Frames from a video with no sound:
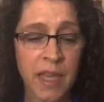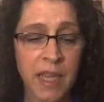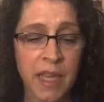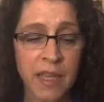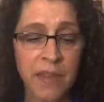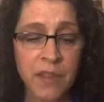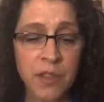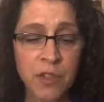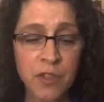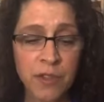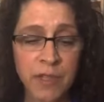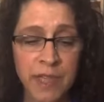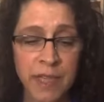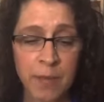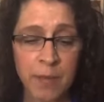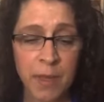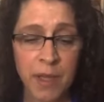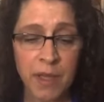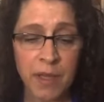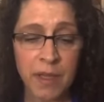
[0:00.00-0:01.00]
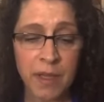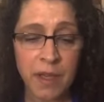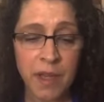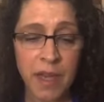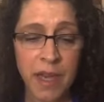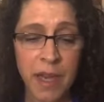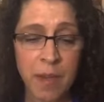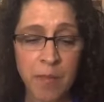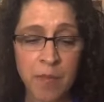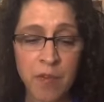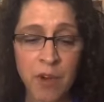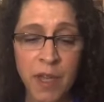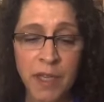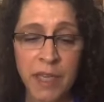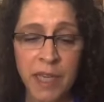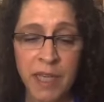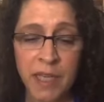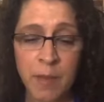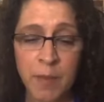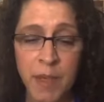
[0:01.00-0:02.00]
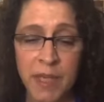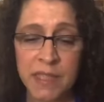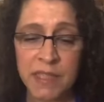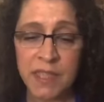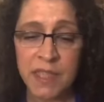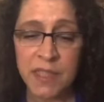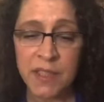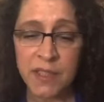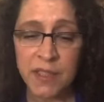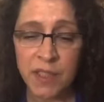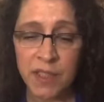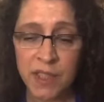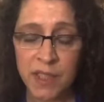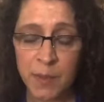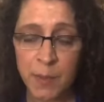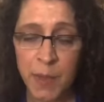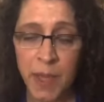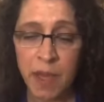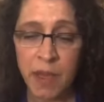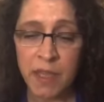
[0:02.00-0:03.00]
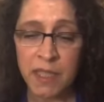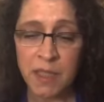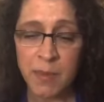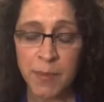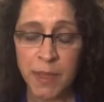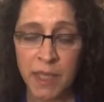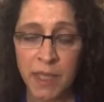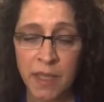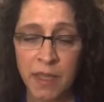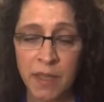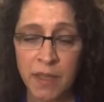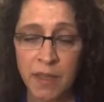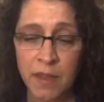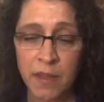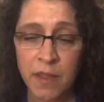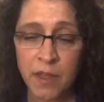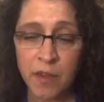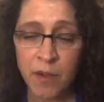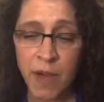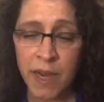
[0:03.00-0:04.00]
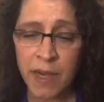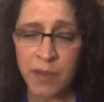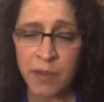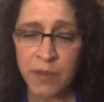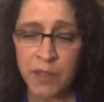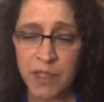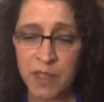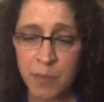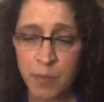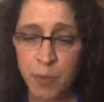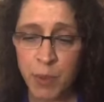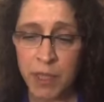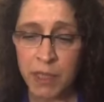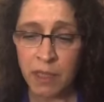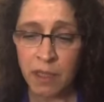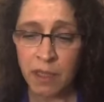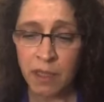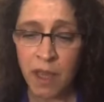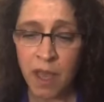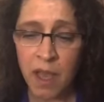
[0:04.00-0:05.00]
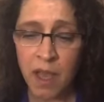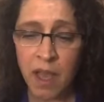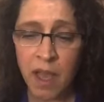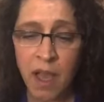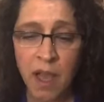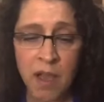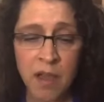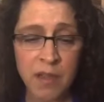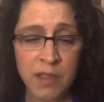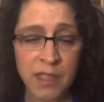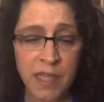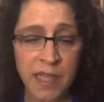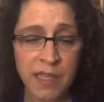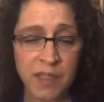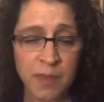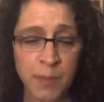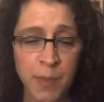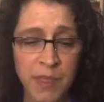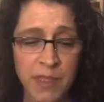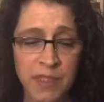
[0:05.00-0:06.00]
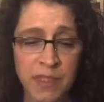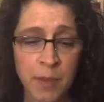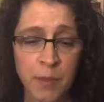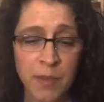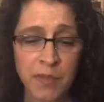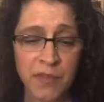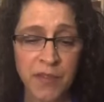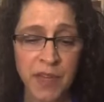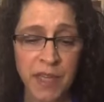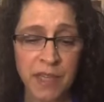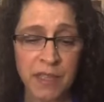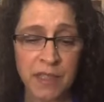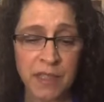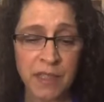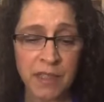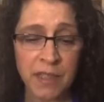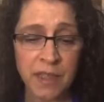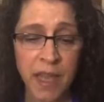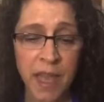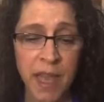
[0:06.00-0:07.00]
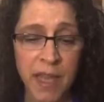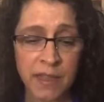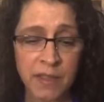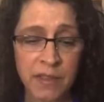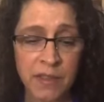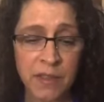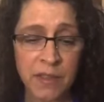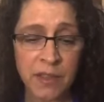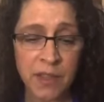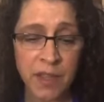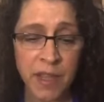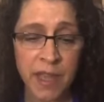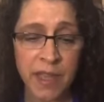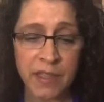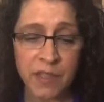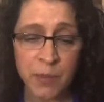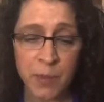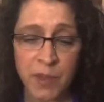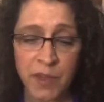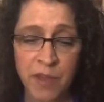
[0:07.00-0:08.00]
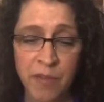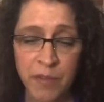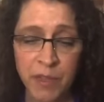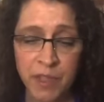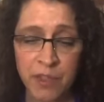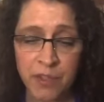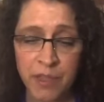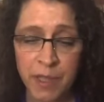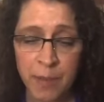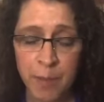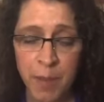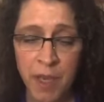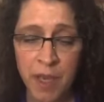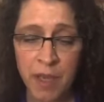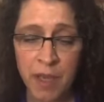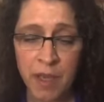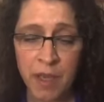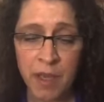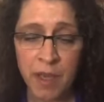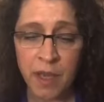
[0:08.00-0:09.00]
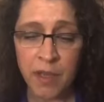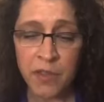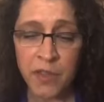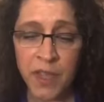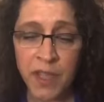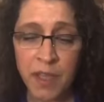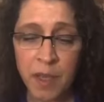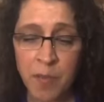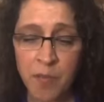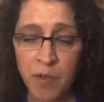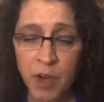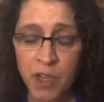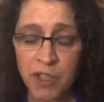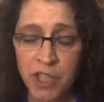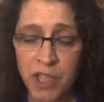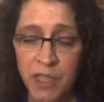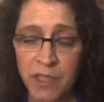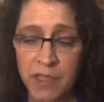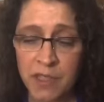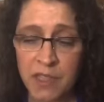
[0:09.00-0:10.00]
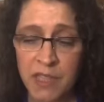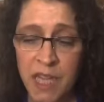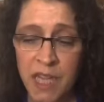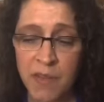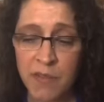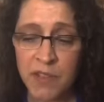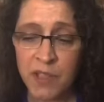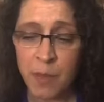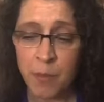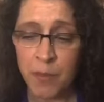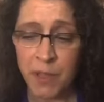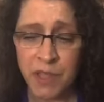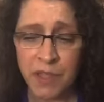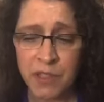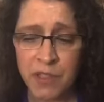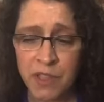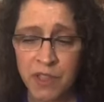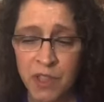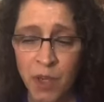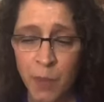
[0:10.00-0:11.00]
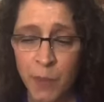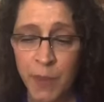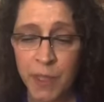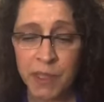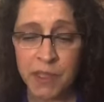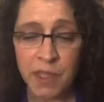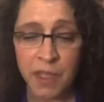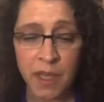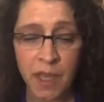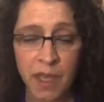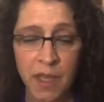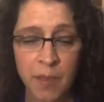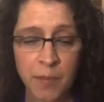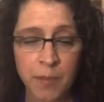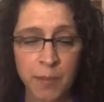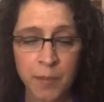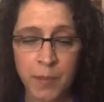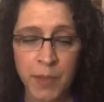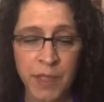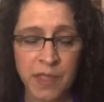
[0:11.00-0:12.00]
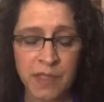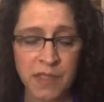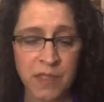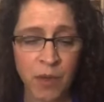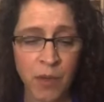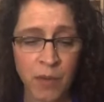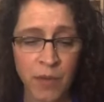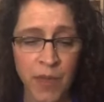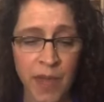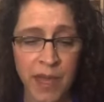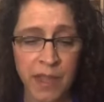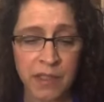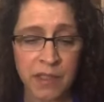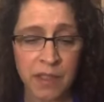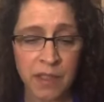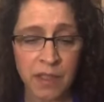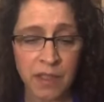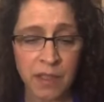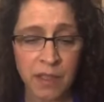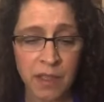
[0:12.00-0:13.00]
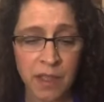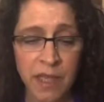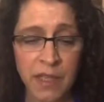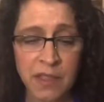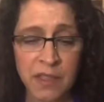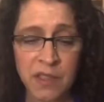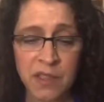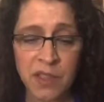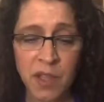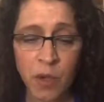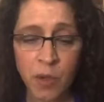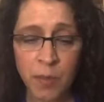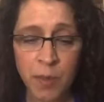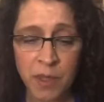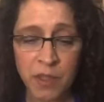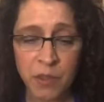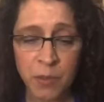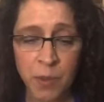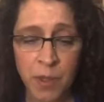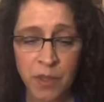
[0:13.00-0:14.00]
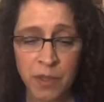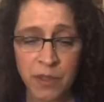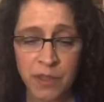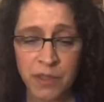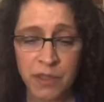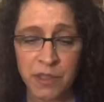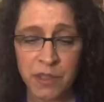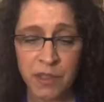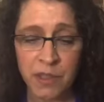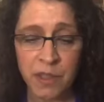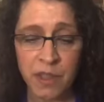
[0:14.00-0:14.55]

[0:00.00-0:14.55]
In the dream, I am running and my sister is behind me. The ground is brittle, hard against my summer feet. And, as with every dream, I think I'm rushing to save something, to stop it. But it's not that. It's so much worse.